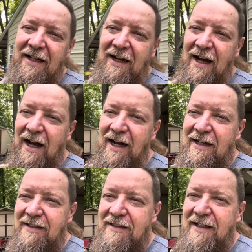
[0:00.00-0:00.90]

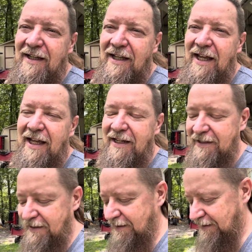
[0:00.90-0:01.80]
and
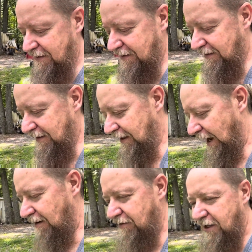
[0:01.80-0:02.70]

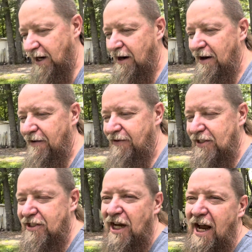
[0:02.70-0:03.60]
I don't care if
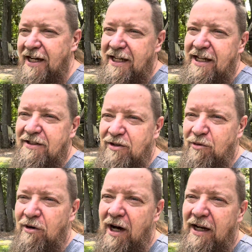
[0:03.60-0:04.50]
it's Chinese or
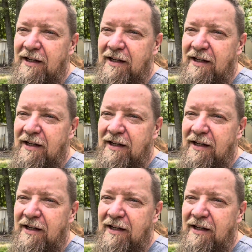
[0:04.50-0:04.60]
what,